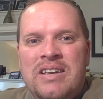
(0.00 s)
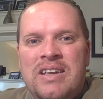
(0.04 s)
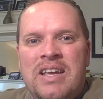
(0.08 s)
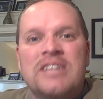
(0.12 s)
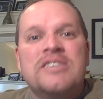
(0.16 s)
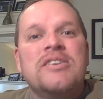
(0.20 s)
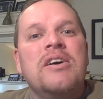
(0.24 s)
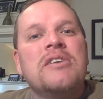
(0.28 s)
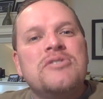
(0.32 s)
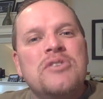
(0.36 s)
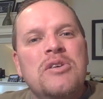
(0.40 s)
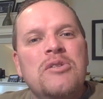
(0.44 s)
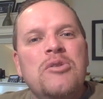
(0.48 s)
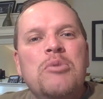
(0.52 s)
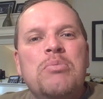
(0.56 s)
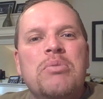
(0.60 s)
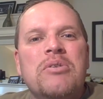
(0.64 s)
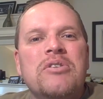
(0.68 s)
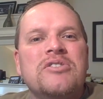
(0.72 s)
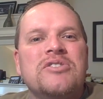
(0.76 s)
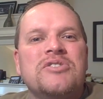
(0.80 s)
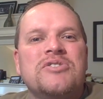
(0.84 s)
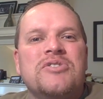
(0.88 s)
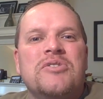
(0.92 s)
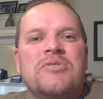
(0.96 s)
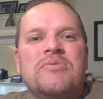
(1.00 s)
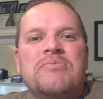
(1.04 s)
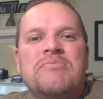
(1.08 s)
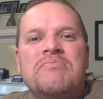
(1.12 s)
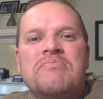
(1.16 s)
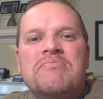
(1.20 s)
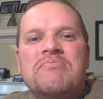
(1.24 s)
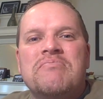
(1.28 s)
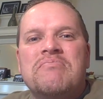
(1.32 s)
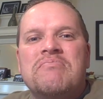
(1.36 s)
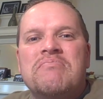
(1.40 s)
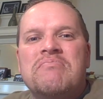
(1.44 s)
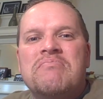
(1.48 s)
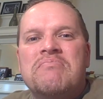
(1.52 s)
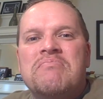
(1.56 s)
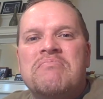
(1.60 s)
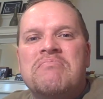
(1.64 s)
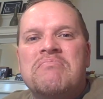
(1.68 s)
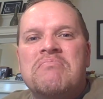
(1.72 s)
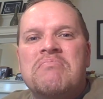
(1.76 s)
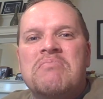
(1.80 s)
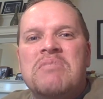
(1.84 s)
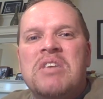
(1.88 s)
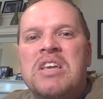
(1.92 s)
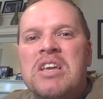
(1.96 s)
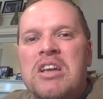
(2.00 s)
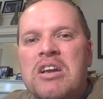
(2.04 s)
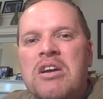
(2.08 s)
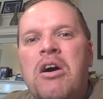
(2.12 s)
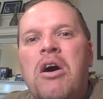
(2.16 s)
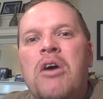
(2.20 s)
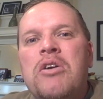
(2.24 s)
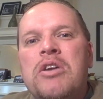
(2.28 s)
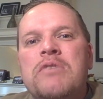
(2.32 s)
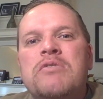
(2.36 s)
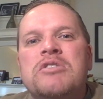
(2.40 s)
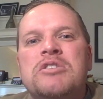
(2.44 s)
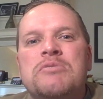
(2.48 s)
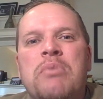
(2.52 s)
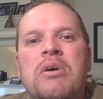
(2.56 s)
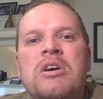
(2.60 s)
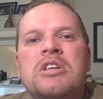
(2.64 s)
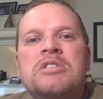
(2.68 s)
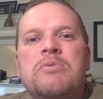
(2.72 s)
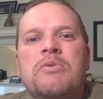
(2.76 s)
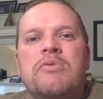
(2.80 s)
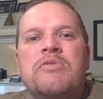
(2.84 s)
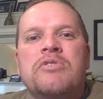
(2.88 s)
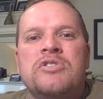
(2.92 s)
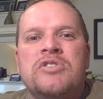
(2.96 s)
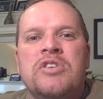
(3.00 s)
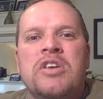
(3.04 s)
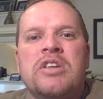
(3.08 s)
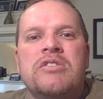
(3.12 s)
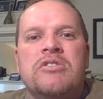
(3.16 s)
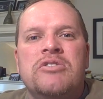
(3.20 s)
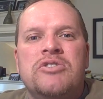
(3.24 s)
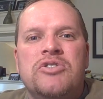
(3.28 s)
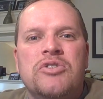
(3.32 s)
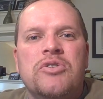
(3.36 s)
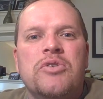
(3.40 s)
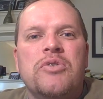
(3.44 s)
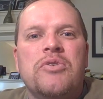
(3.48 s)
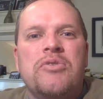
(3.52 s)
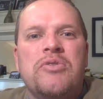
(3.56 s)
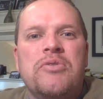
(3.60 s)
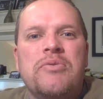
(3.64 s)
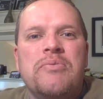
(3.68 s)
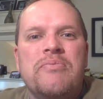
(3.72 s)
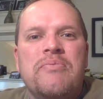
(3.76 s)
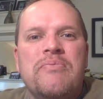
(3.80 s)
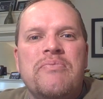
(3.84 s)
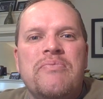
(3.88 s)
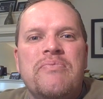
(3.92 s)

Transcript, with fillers: It's also a little personal. You get called irresponsible for saying the truth,